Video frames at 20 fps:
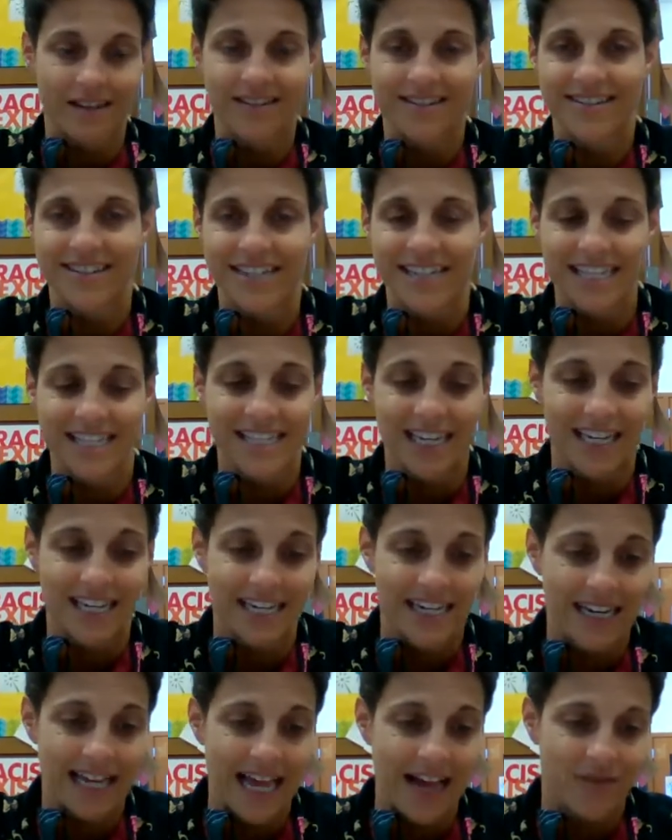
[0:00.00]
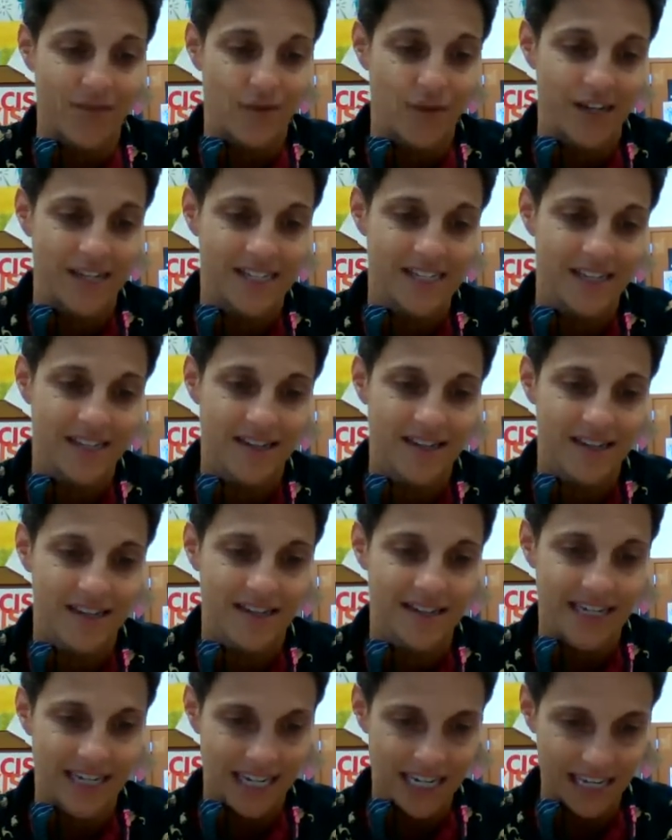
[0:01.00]
he said in a loud voice.
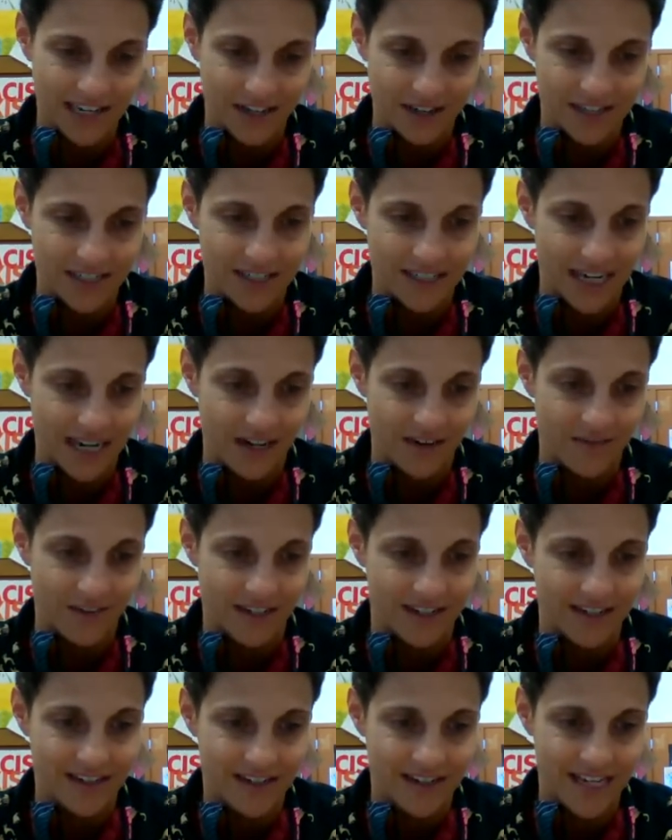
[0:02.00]
Nikki looked at Donavan.